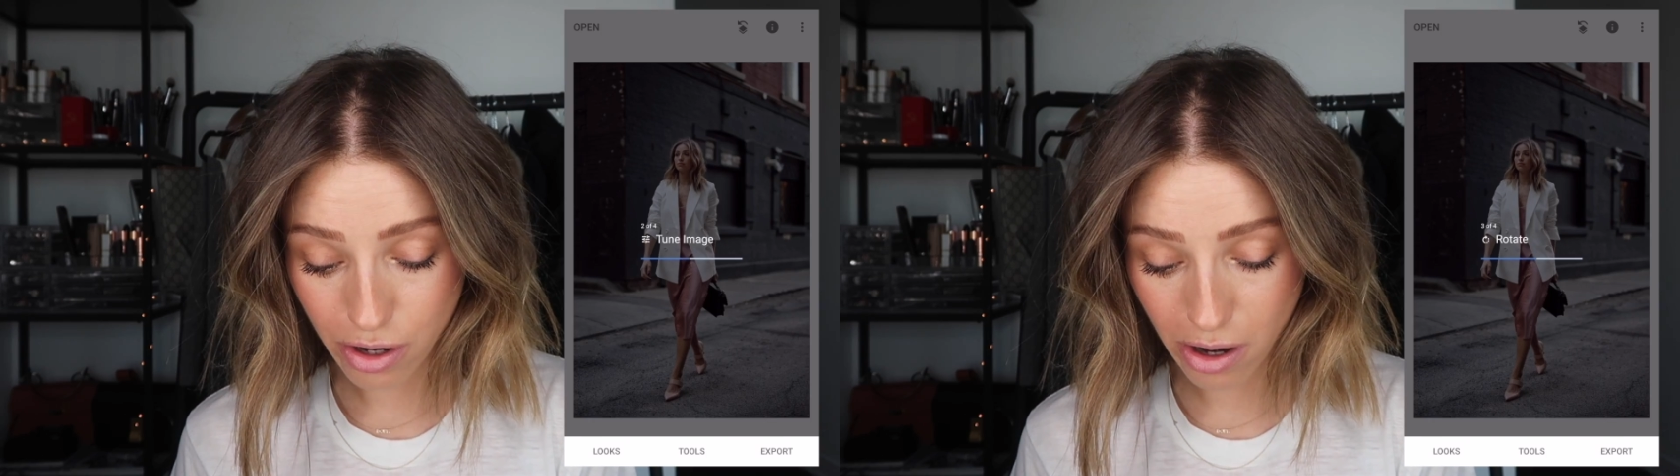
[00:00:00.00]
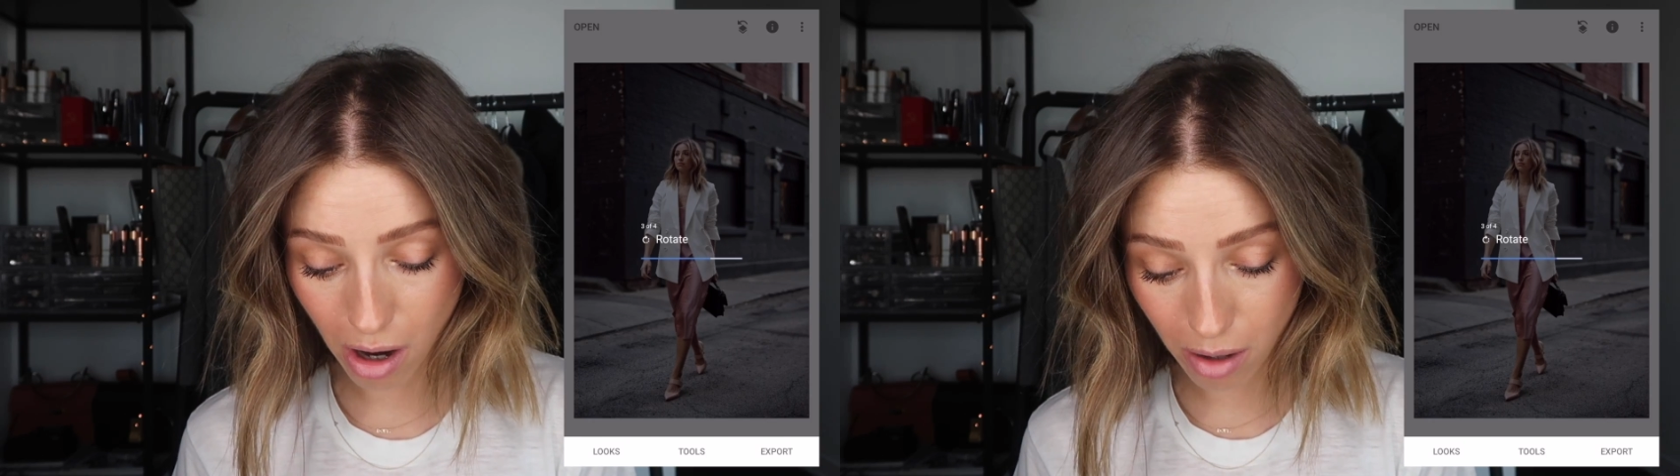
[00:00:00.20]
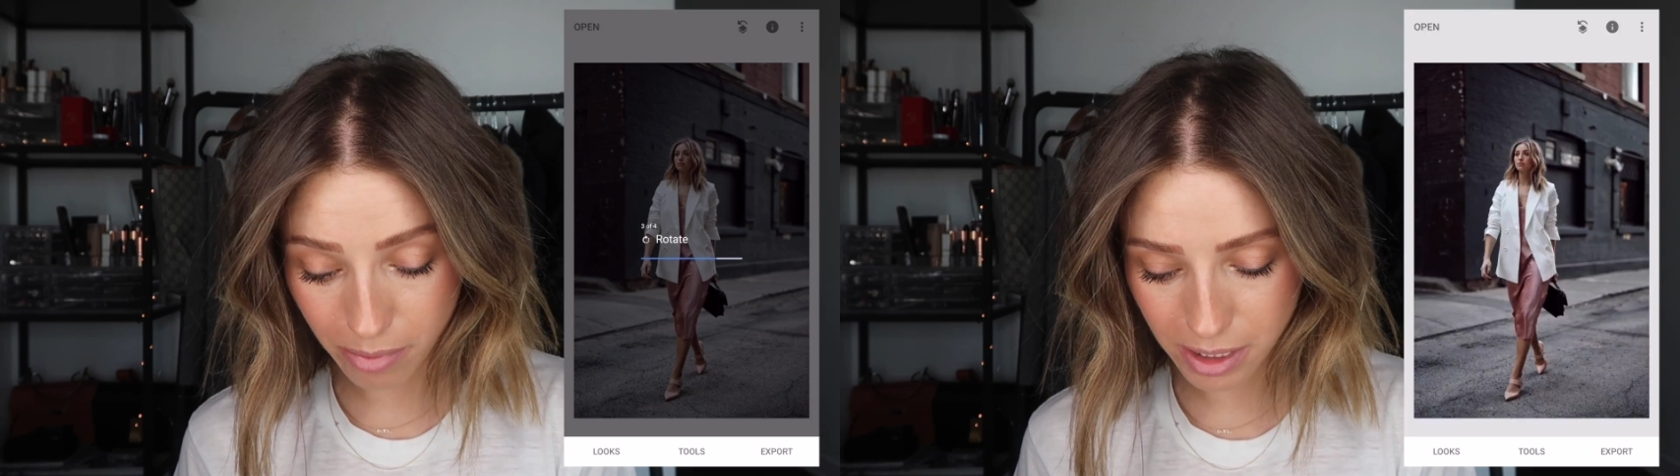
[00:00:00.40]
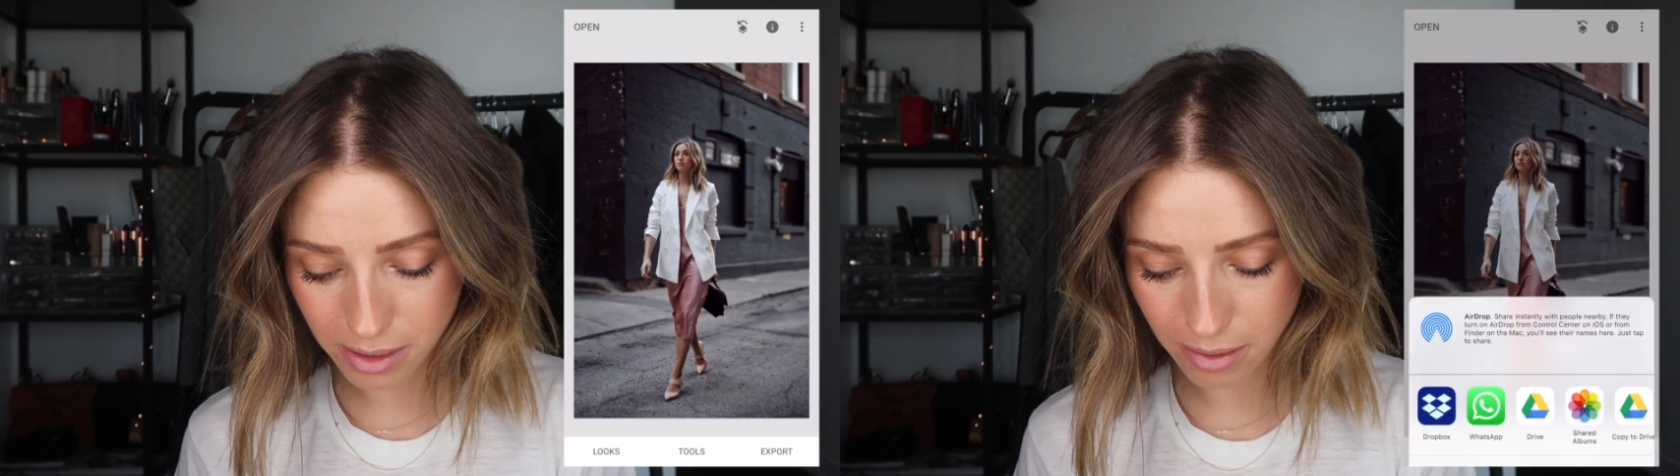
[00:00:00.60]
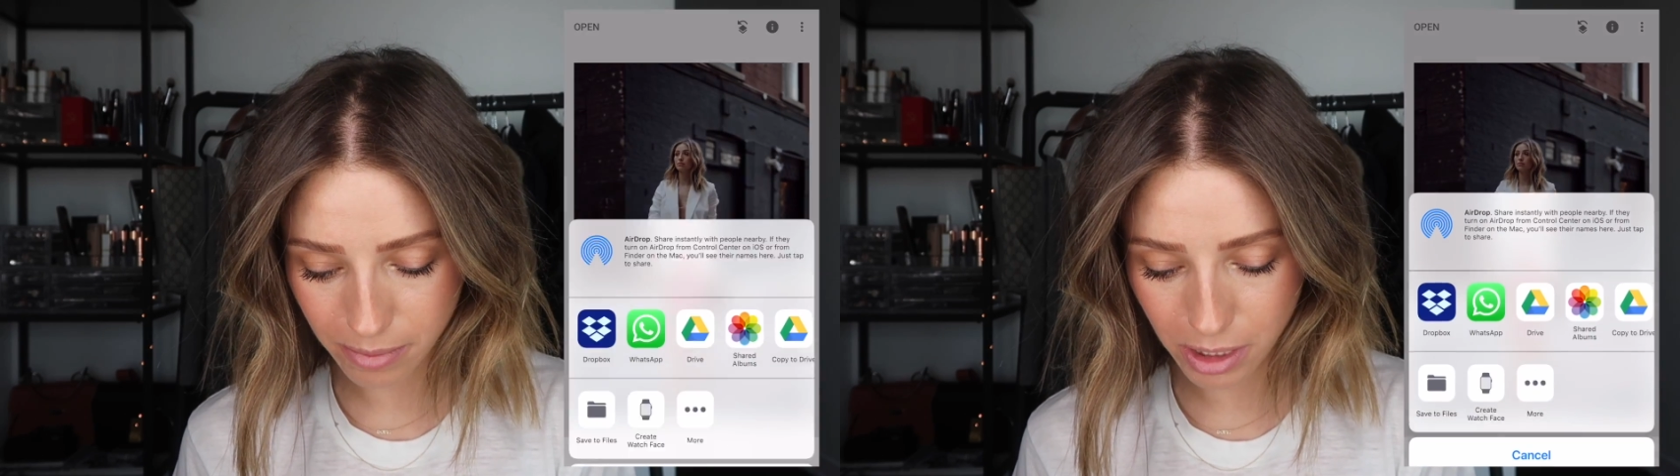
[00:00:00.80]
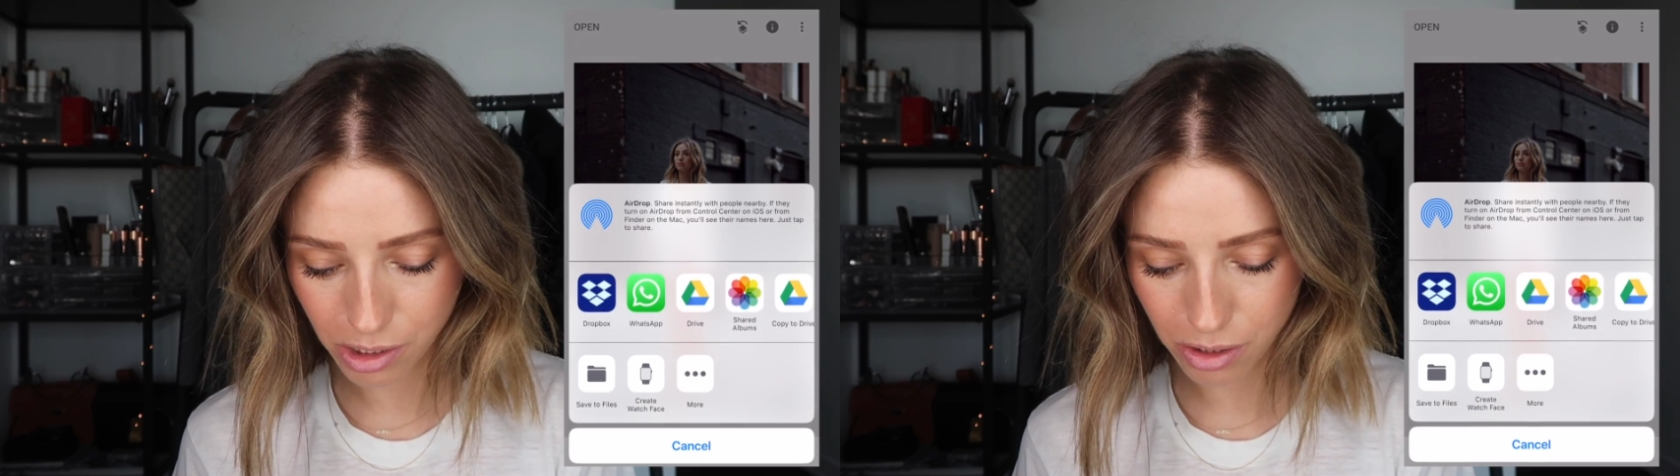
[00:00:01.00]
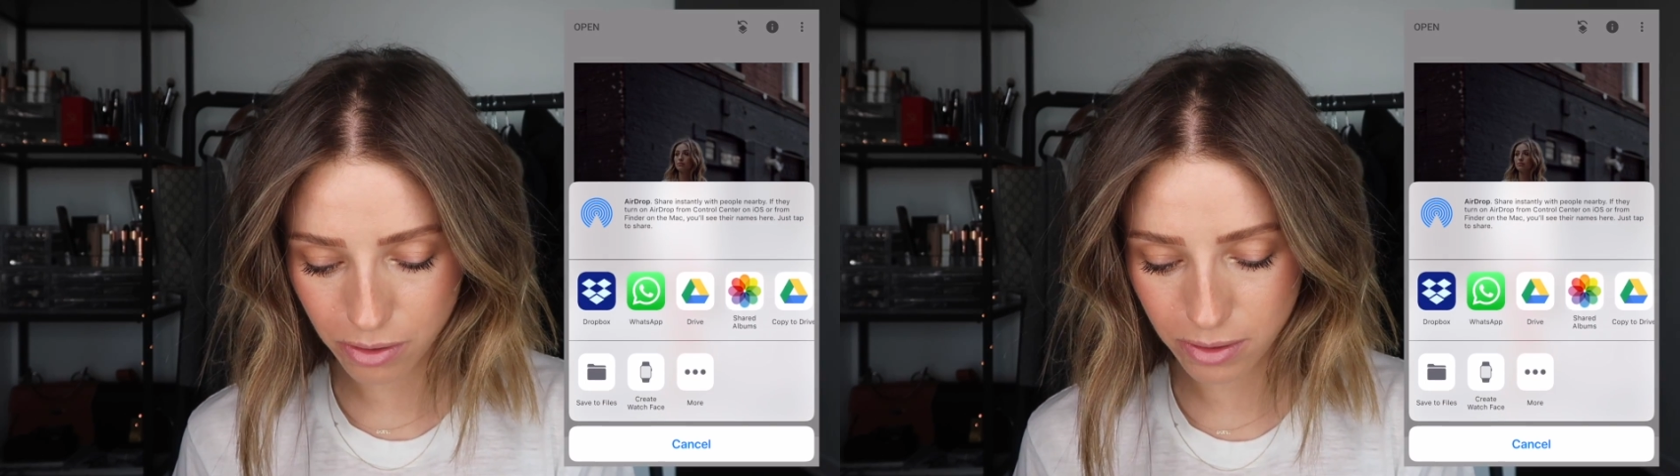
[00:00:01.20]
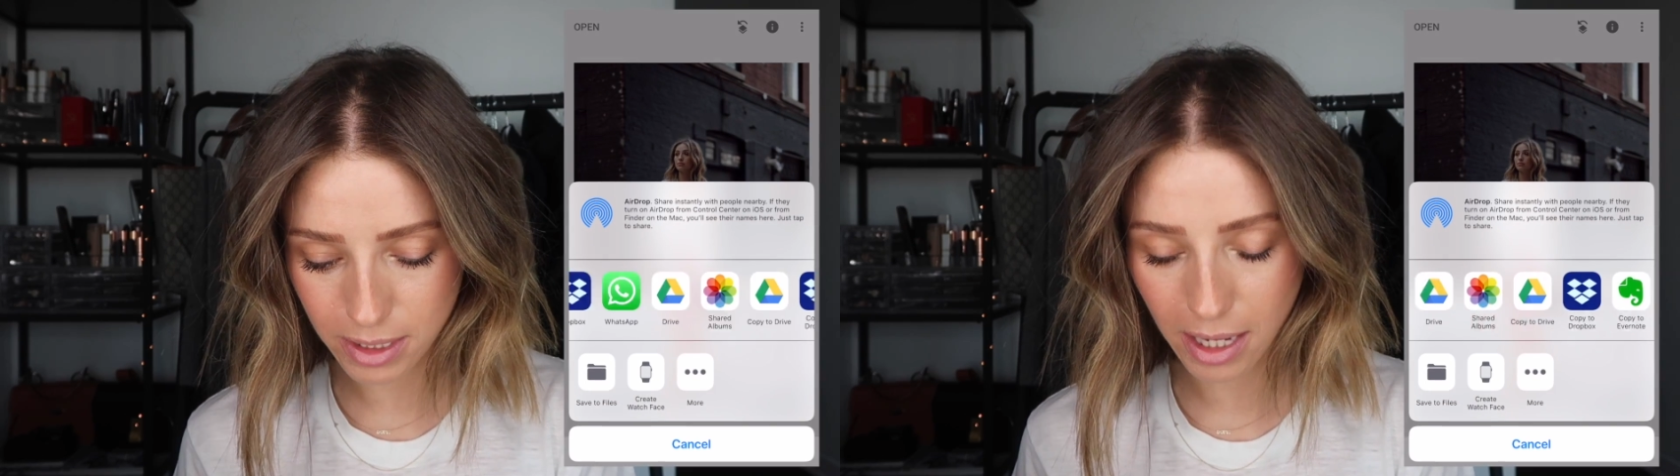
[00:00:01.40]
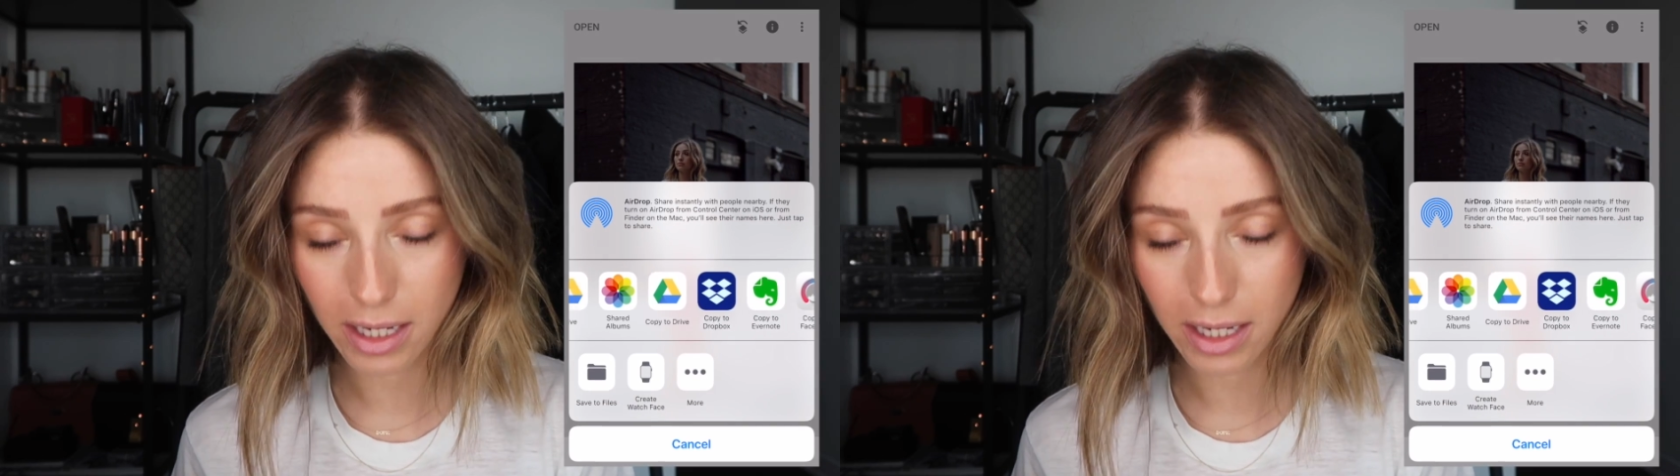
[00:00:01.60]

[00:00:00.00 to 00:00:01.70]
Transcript: not because I'm gonna use